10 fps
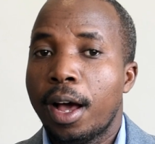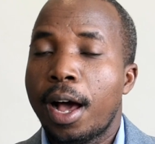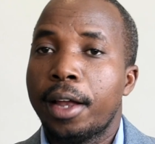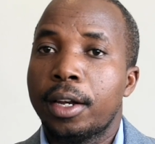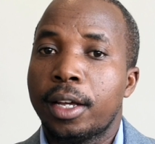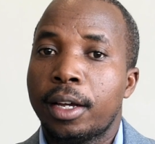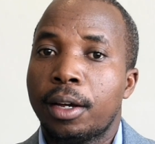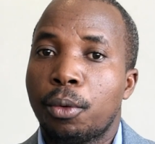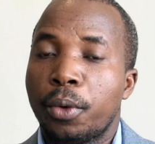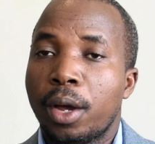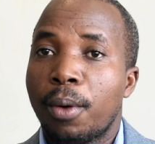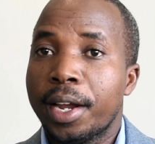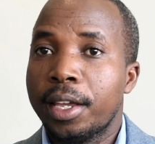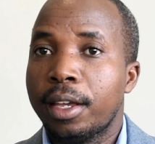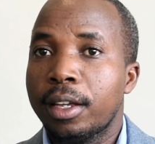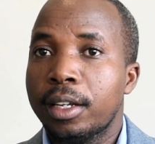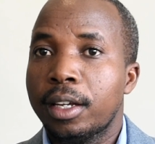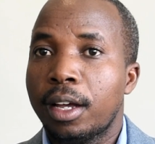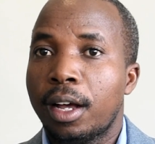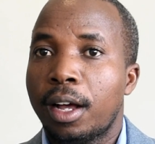And we are working
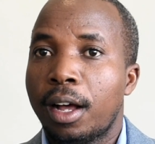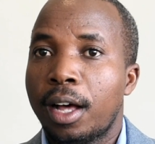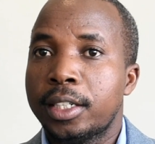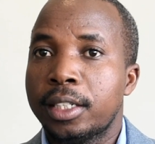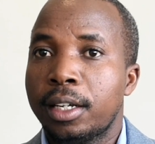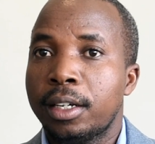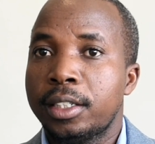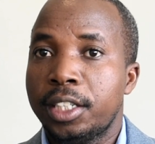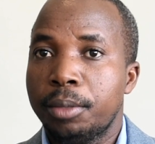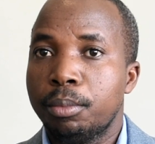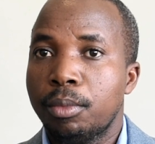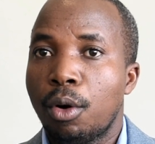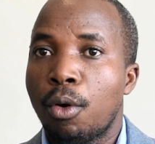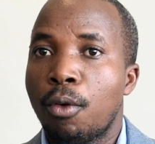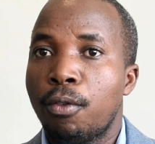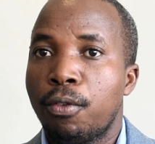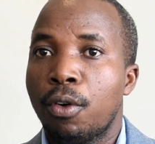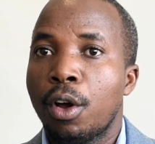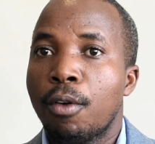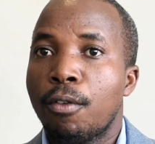as a team of
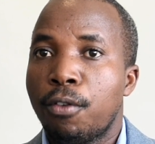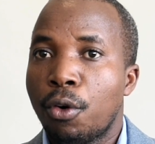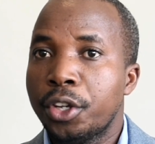4